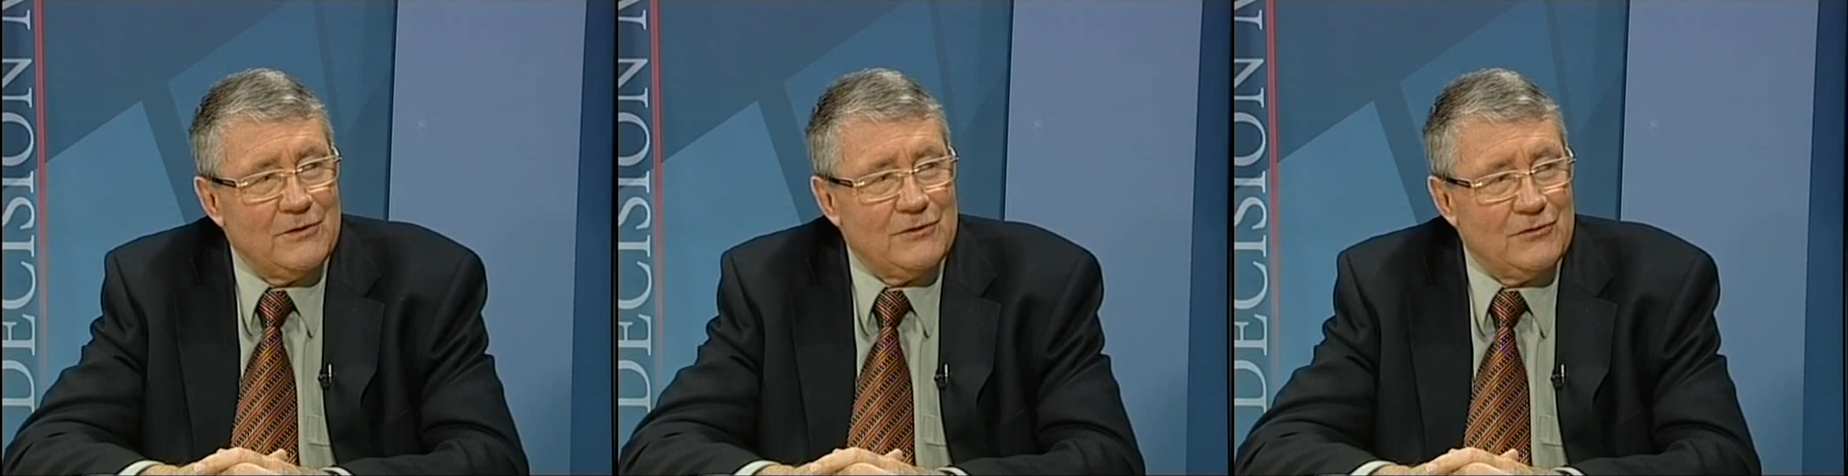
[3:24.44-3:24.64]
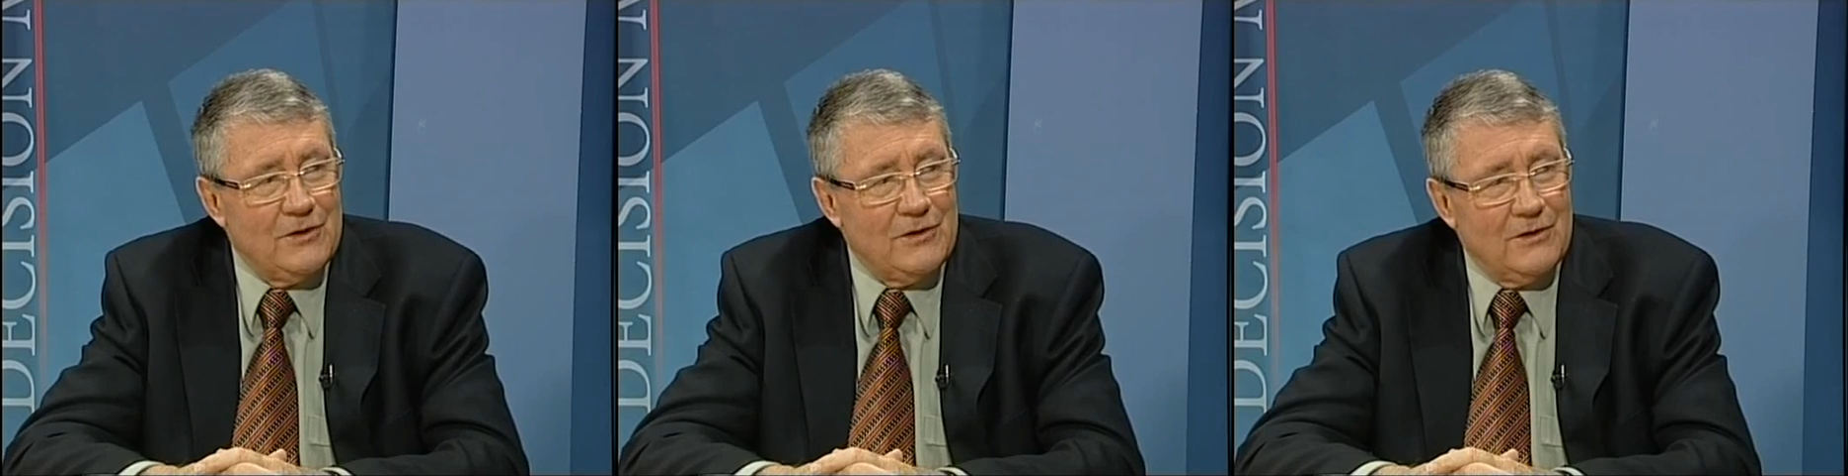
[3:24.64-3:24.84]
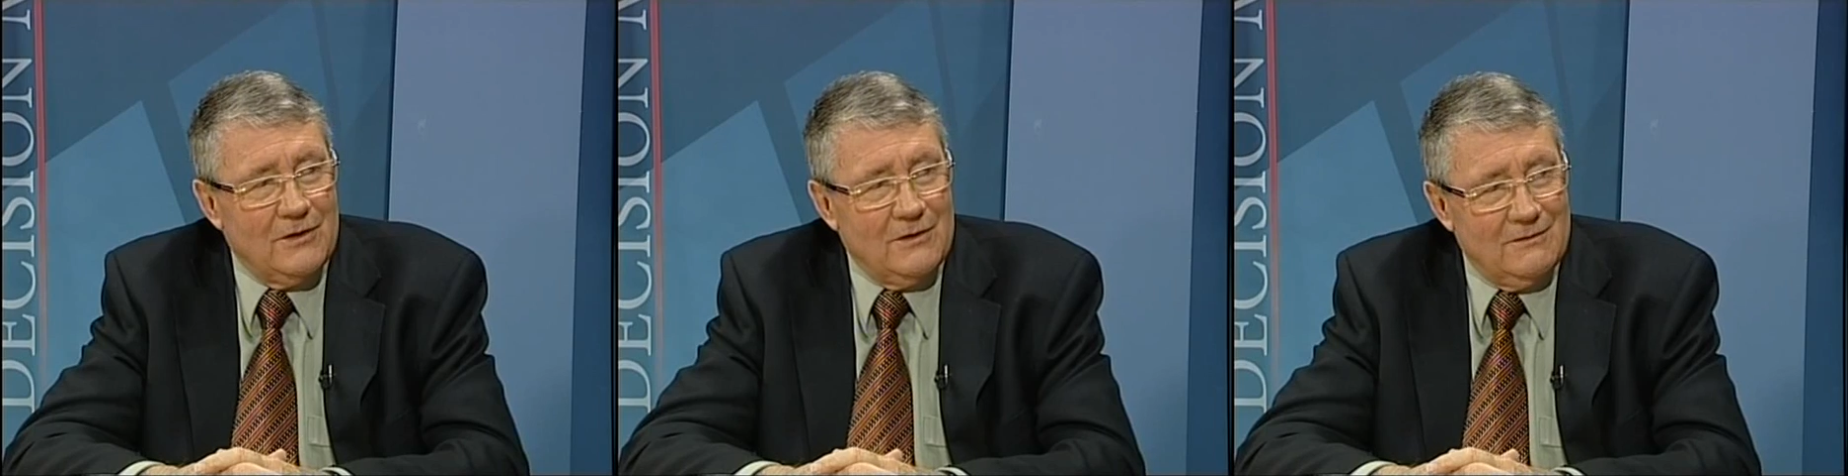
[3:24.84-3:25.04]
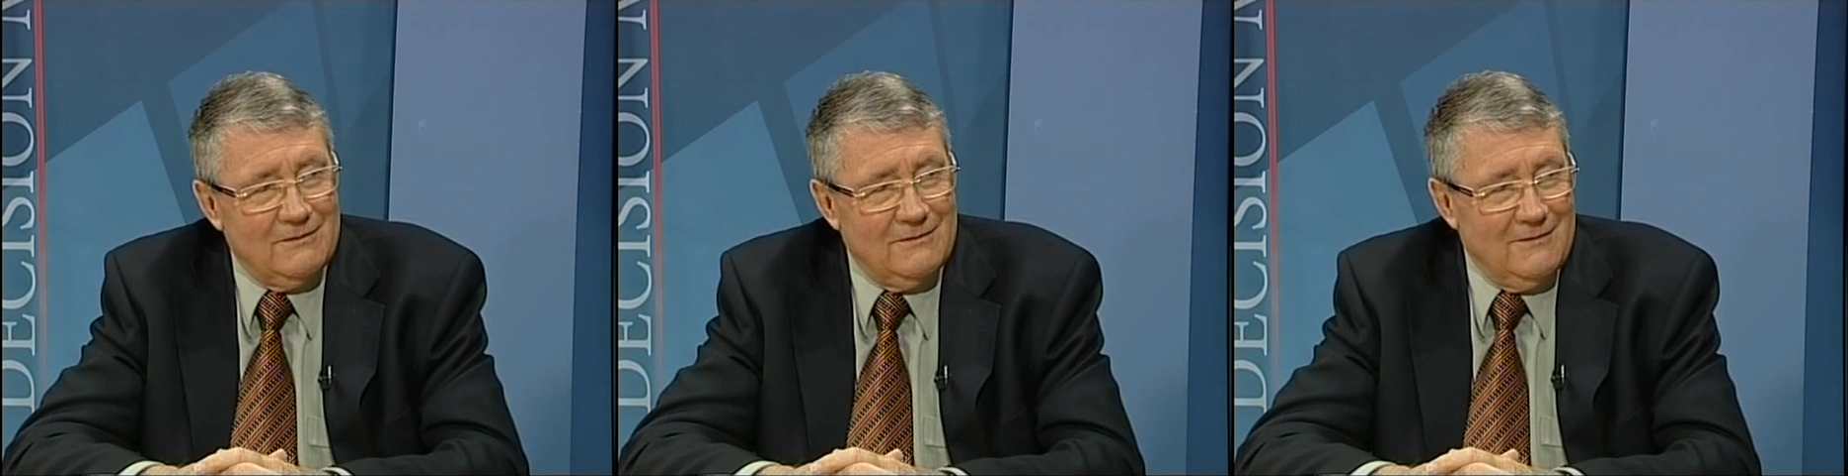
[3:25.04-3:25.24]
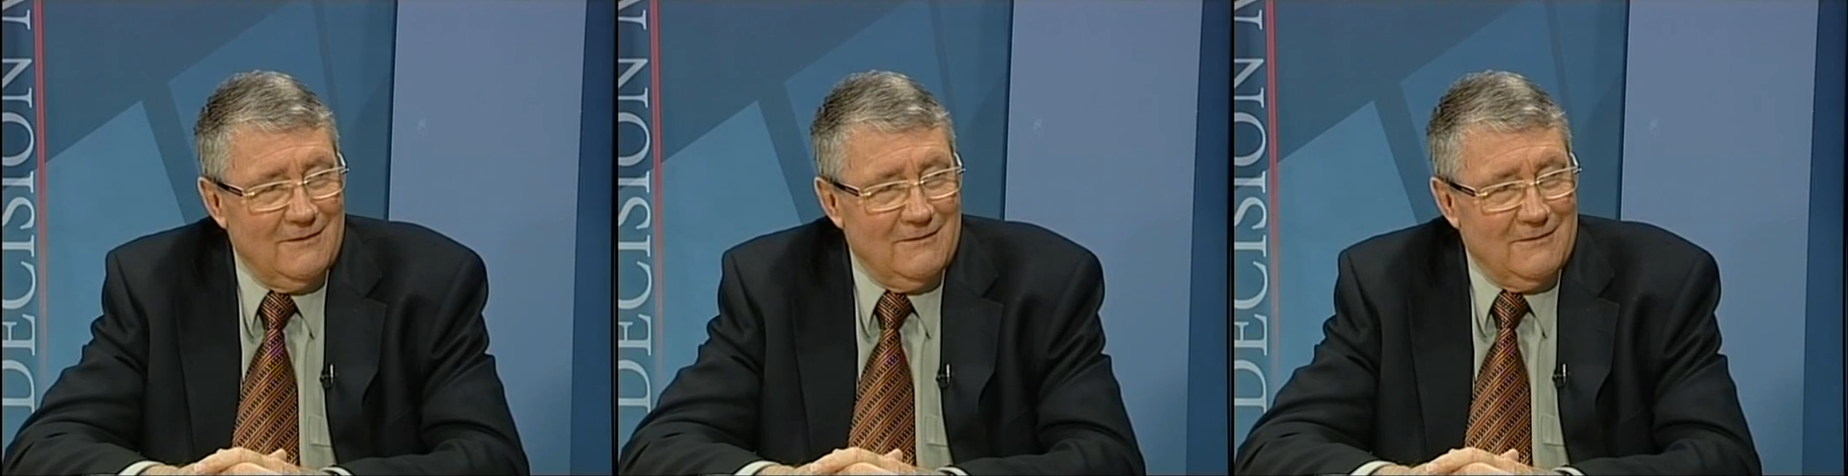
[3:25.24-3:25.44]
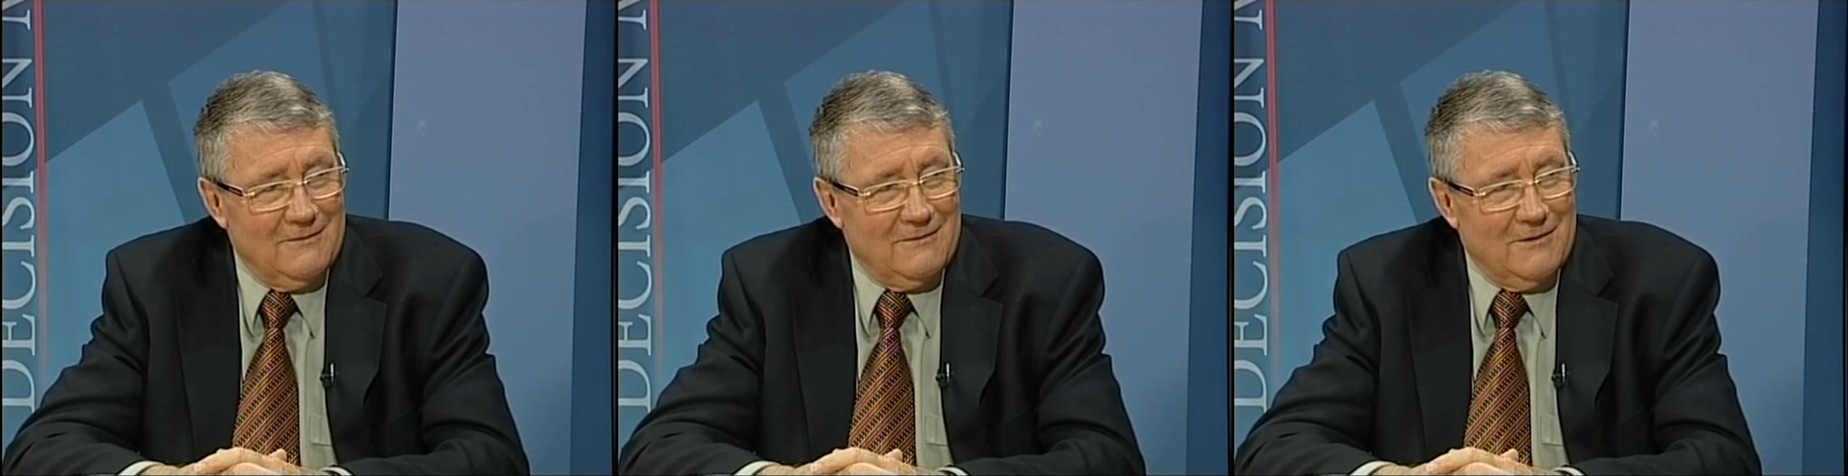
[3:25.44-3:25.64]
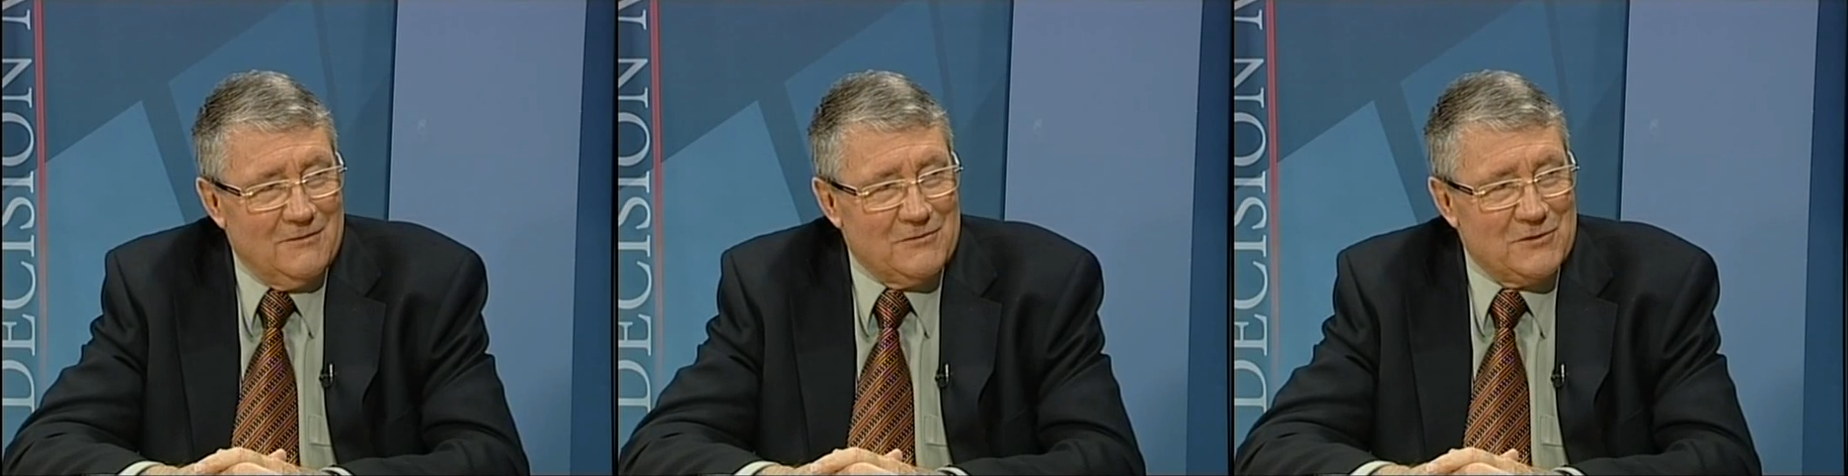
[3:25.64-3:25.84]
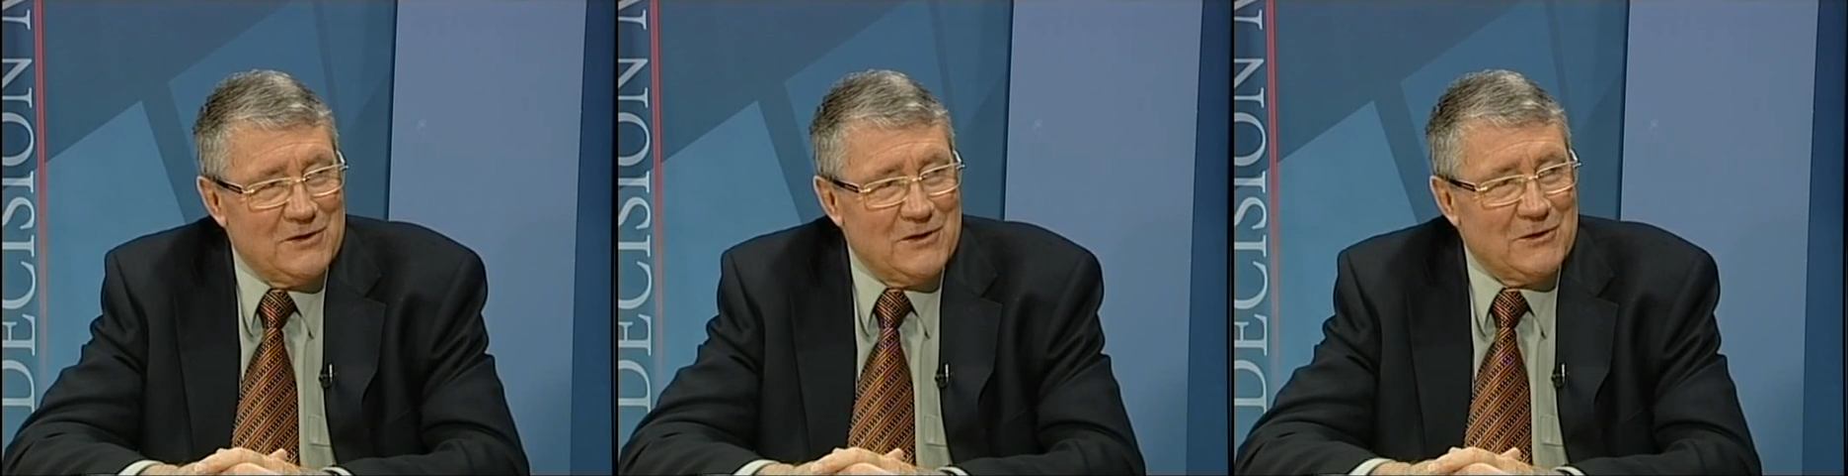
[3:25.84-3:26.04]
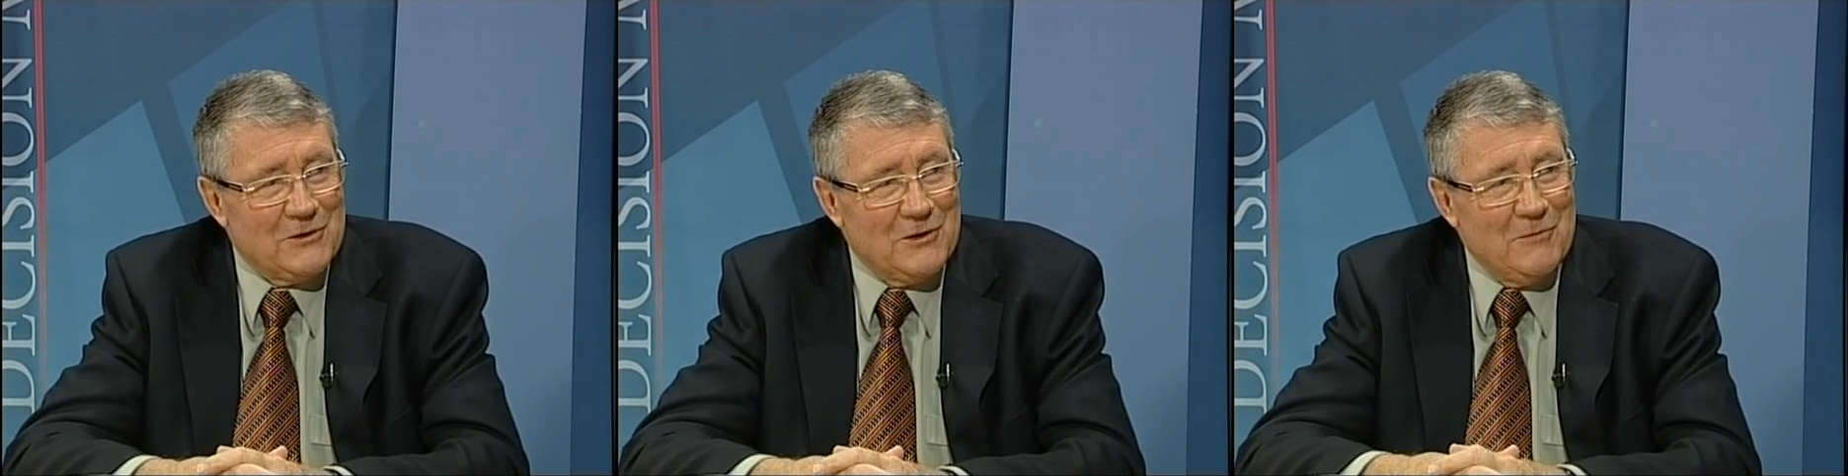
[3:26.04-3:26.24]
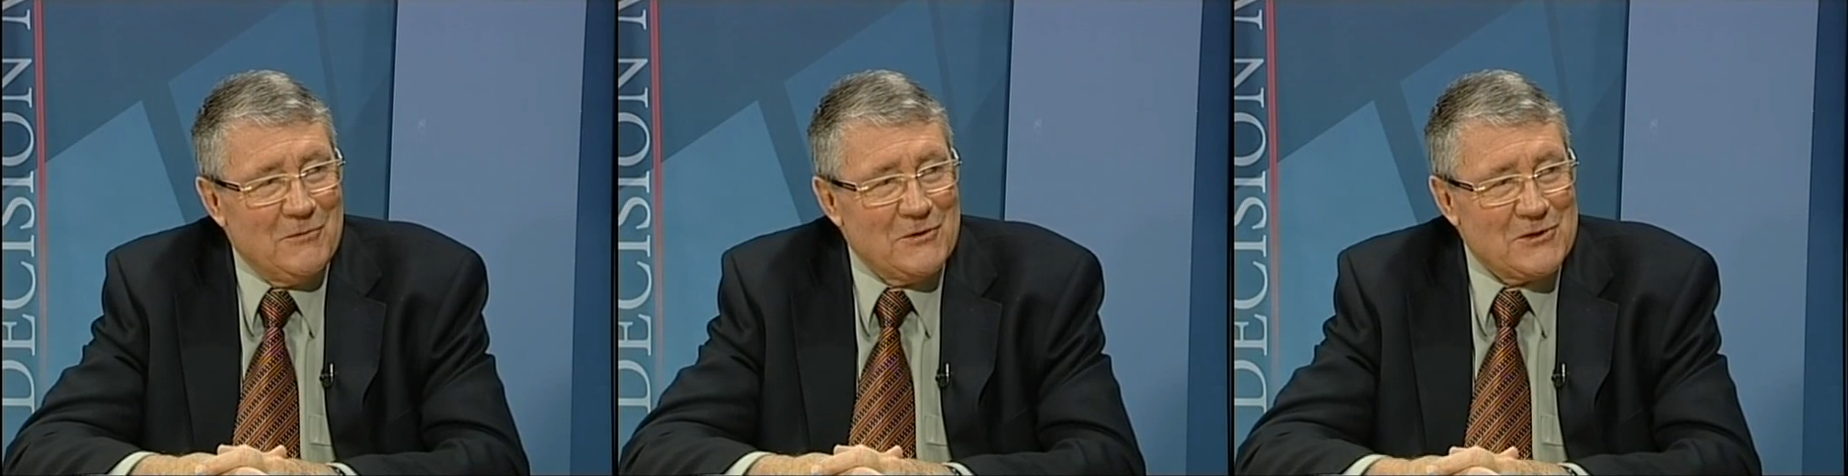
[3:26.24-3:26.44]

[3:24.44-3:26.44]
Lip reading: agenda? I've said that I'm